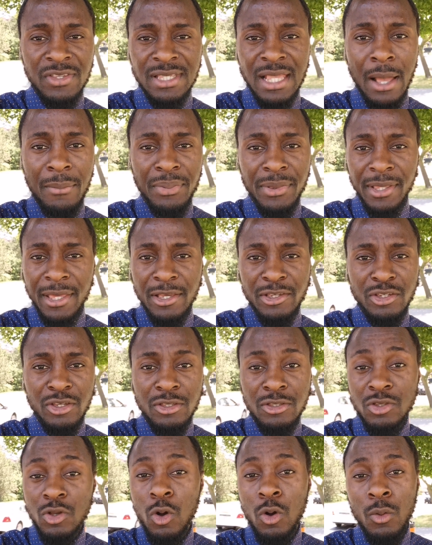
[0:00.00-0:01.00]
visa
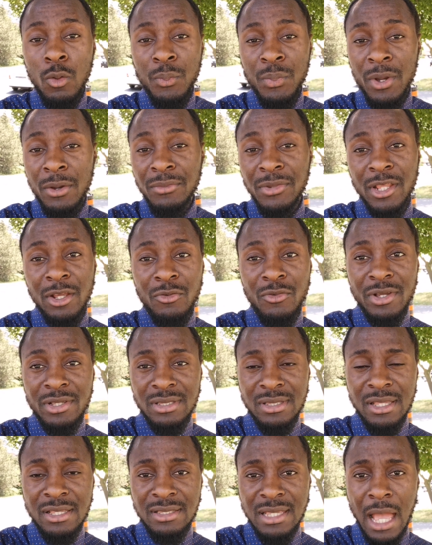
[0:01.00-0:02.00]
applications or permanent
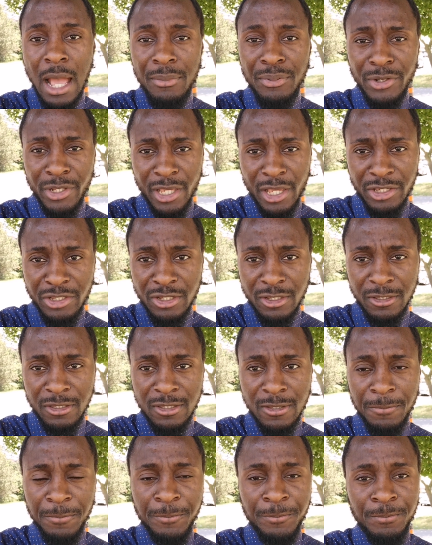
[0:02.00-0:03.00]
residency
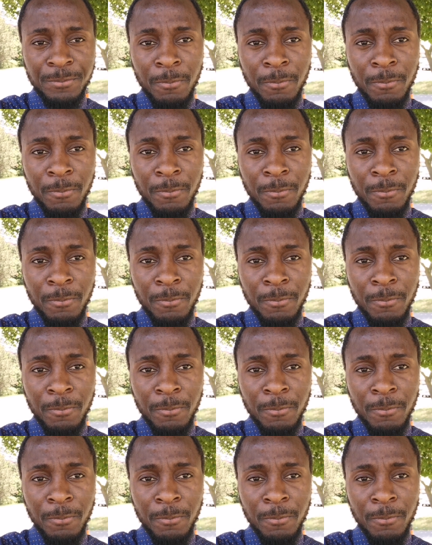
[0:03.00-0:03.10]
applications